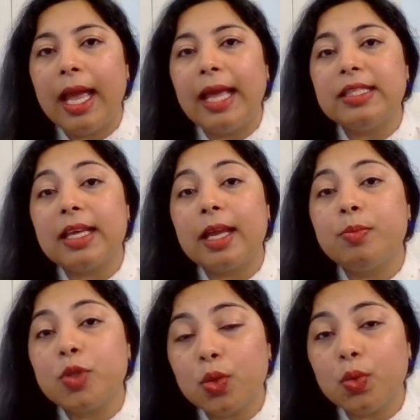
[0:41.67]
And type
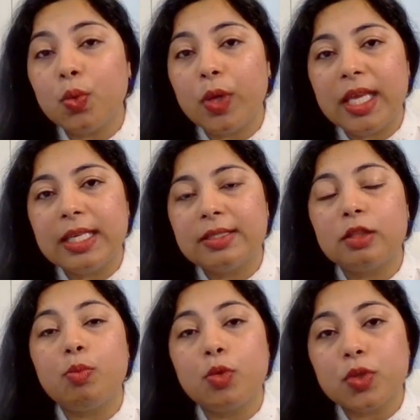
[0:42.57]
2 is
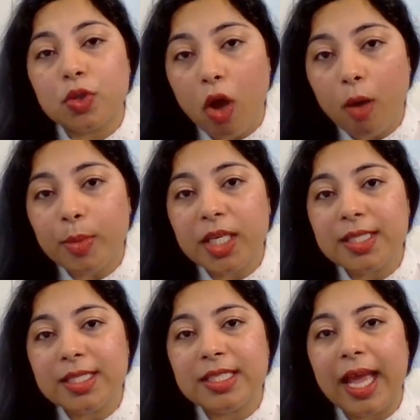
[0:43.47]
the most
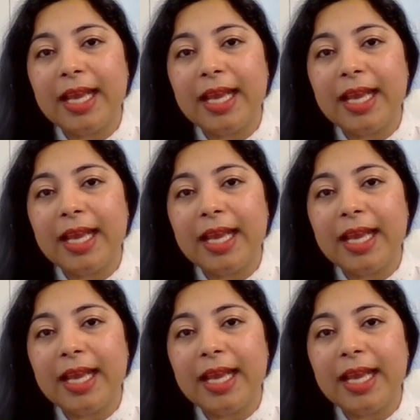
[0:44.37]
commonest,